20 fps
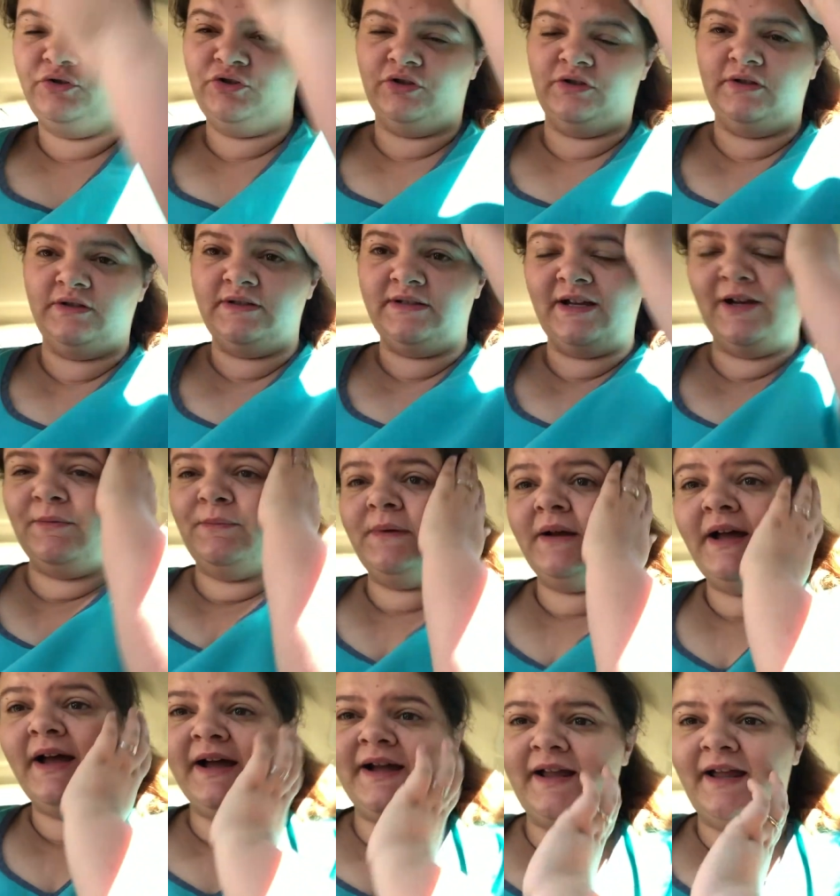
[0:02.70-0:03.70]
turn this down.
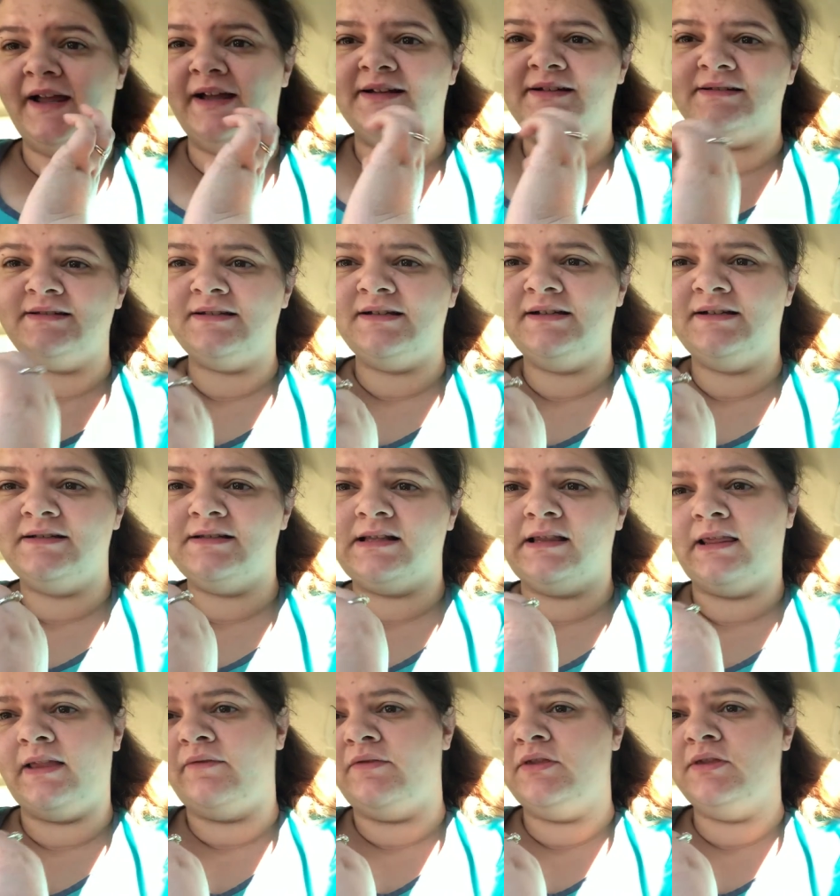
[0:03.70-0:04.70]
But hi guys, it is
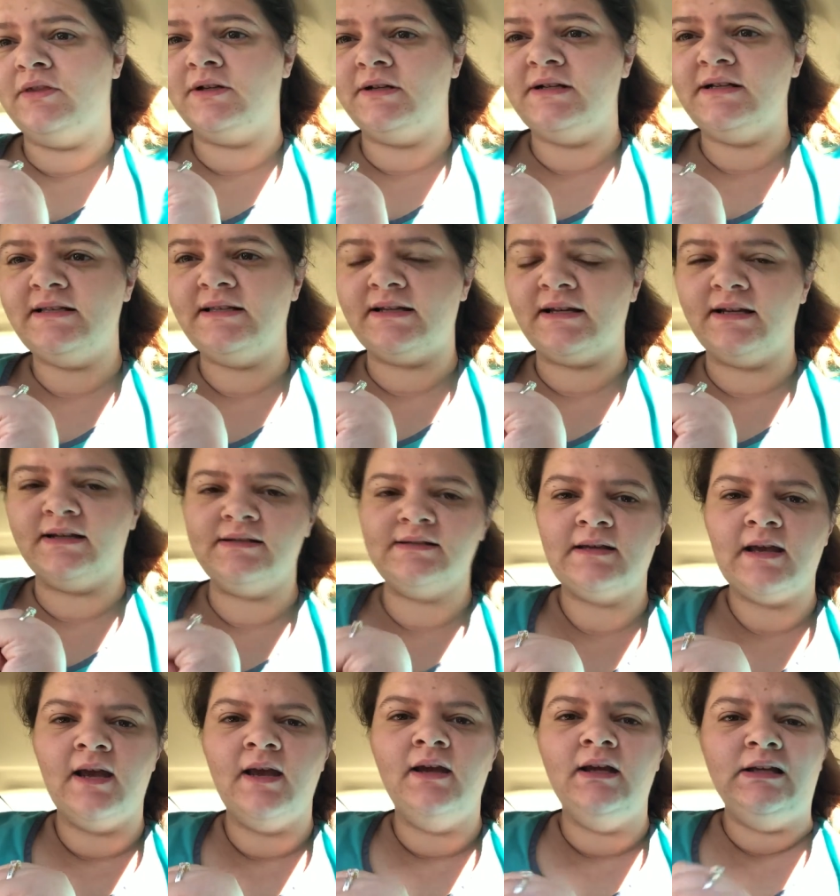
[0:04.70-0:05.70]
11:36.
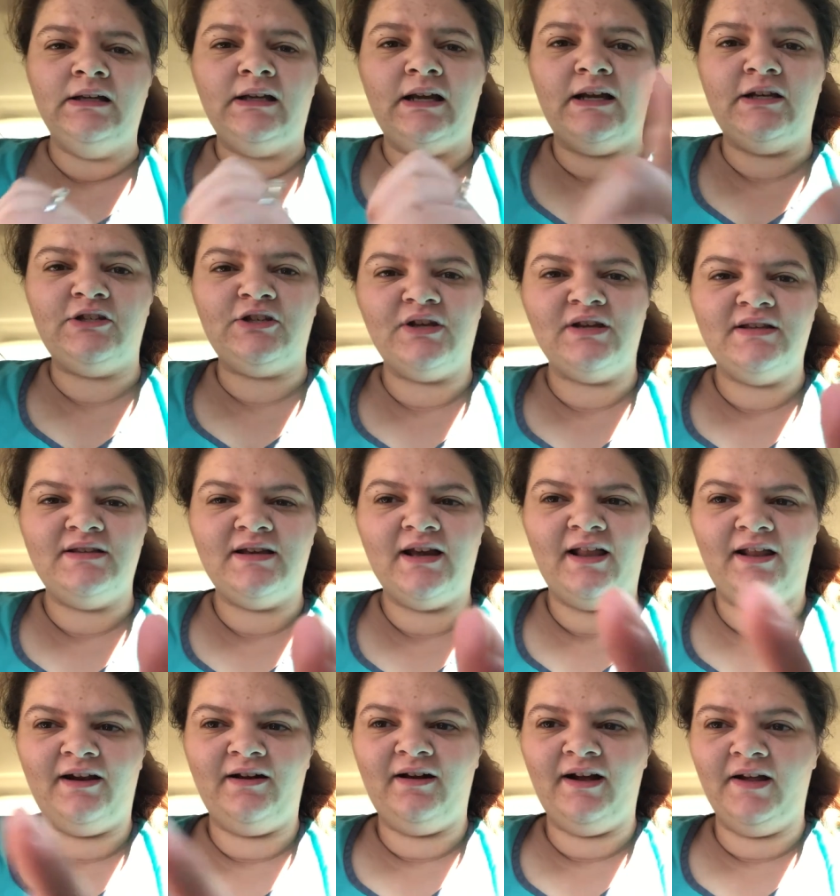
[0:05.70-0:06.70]
As you can
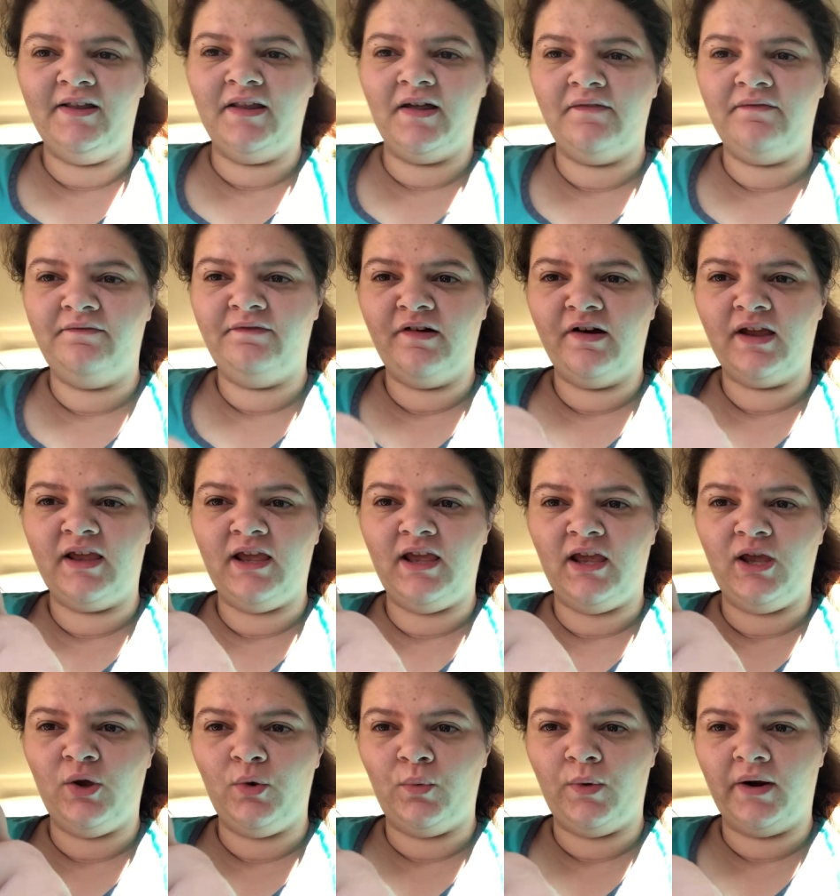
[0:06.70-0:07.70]
tell, I don't have that
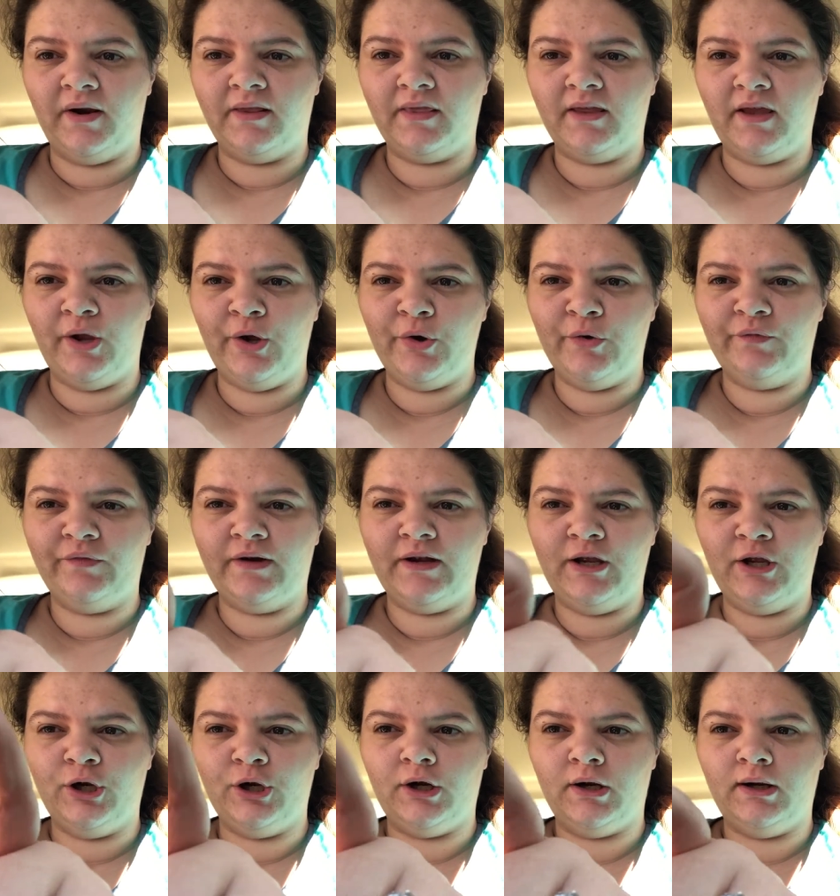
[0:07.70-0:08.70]
funky weird thing over
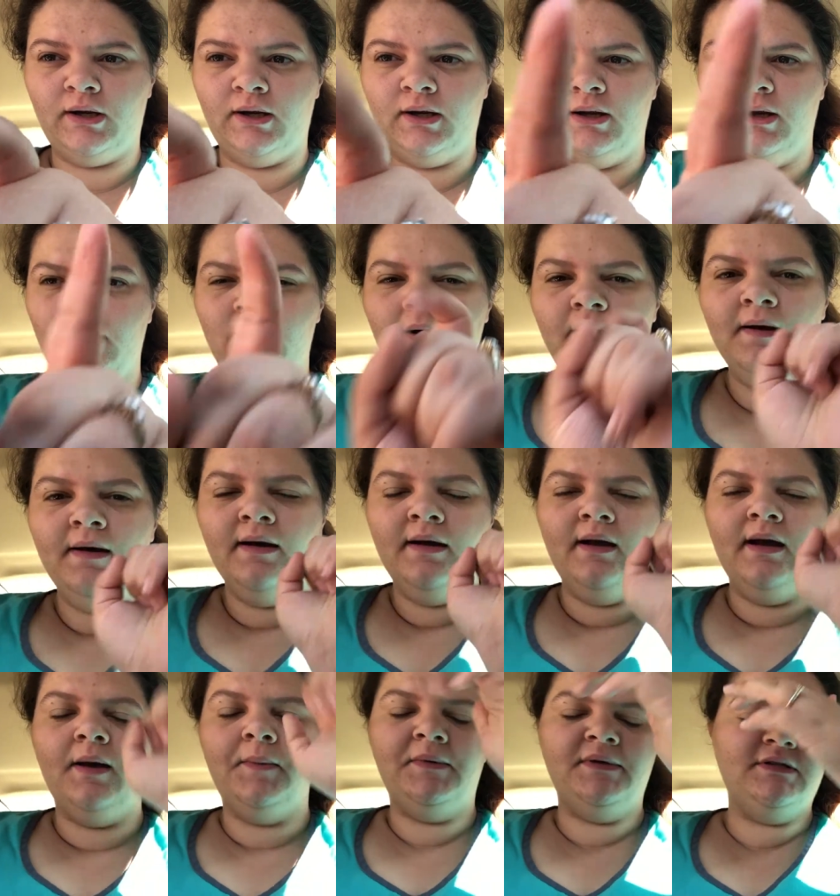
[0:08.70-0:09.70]
here
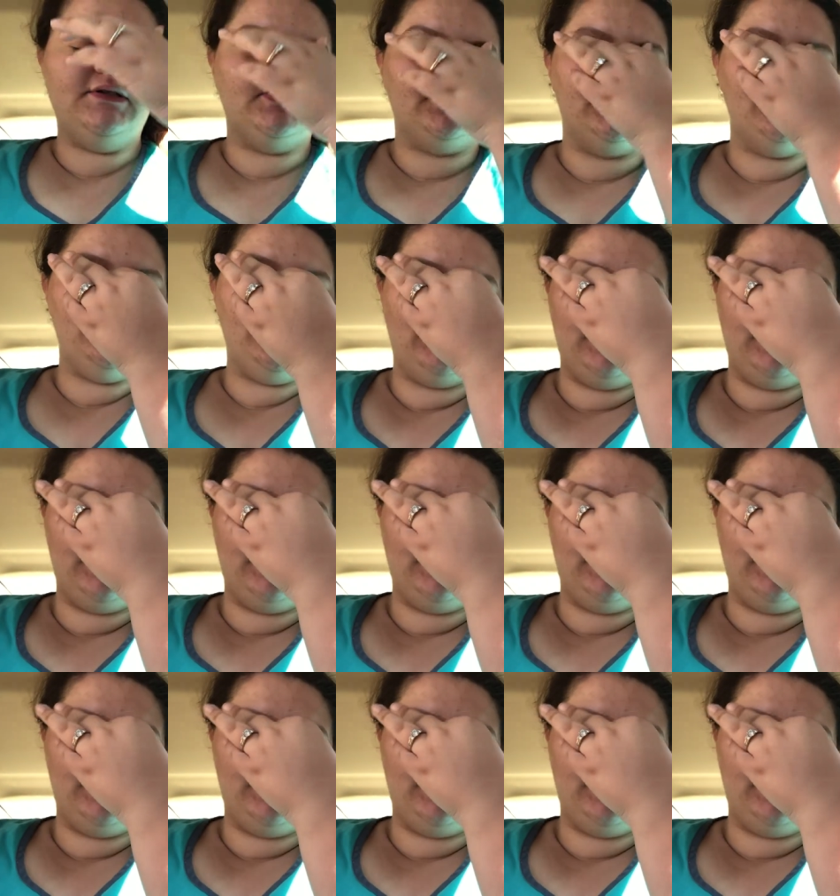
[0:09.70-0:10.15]
on my screen